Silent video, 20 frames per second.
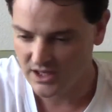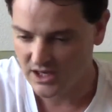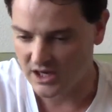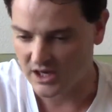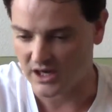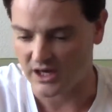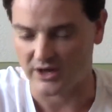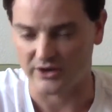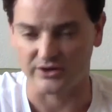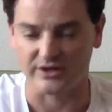
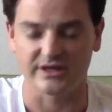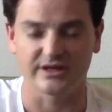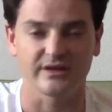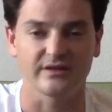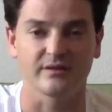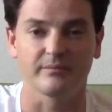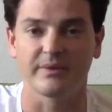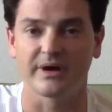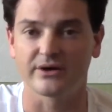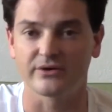are
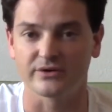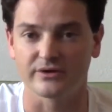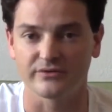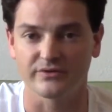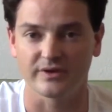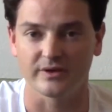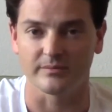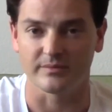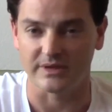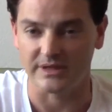getting the better of
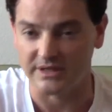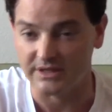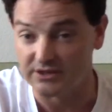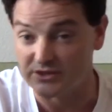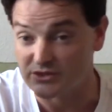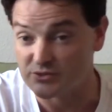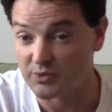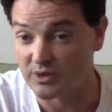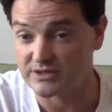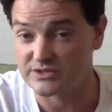him, and he
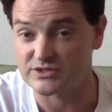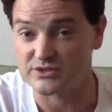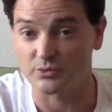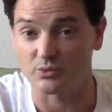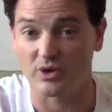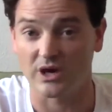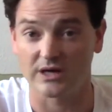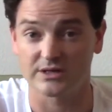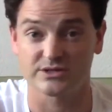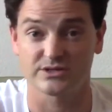just wants to
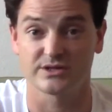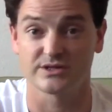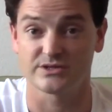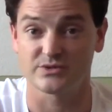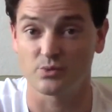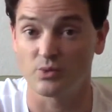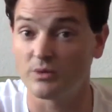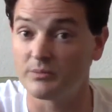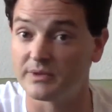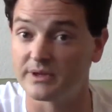watch
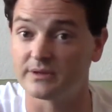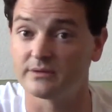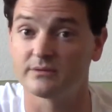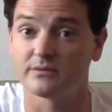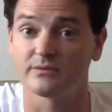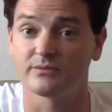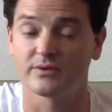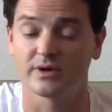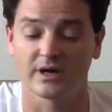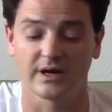this woman,
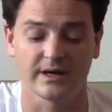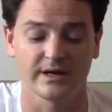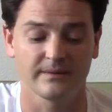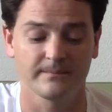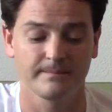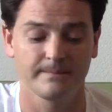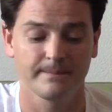right?